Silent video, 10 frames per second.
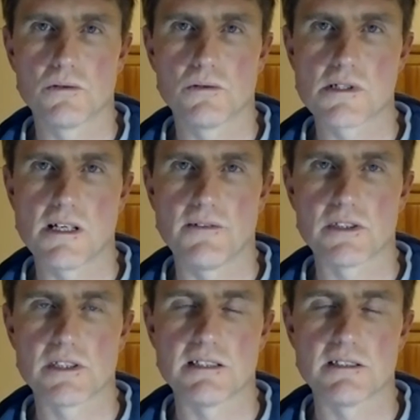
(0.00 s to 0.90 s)
Just have a
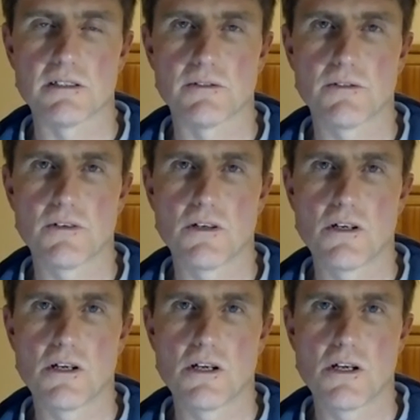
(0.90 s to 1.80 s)
sense of
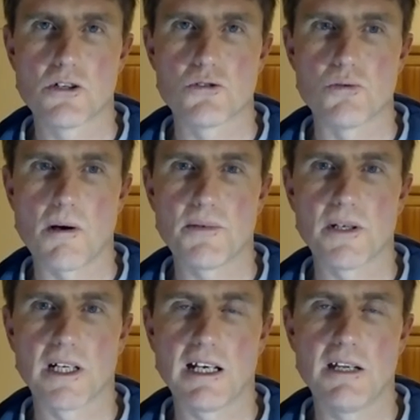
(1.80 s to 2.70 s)

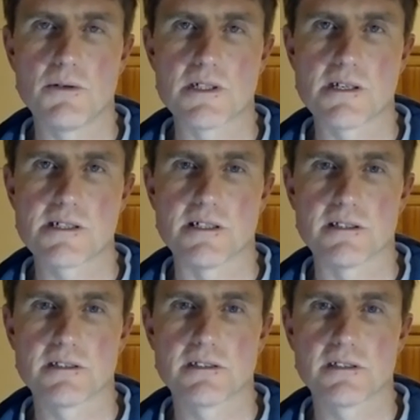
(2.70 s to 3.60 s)
dropping any
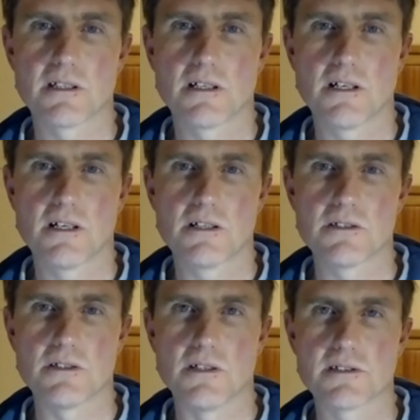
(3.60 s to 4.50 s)
resistance
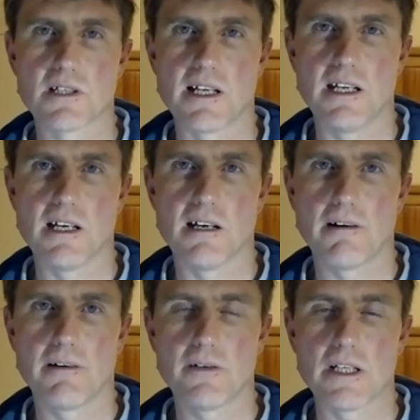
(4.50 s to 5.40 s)
to this idea,
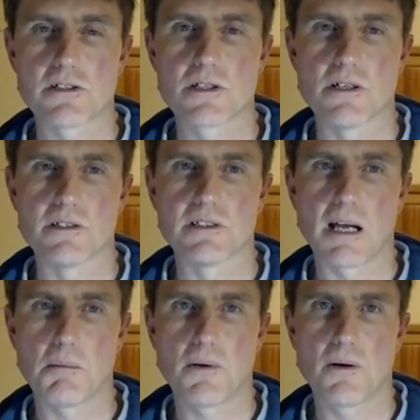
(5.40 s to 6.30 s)
however that shows up.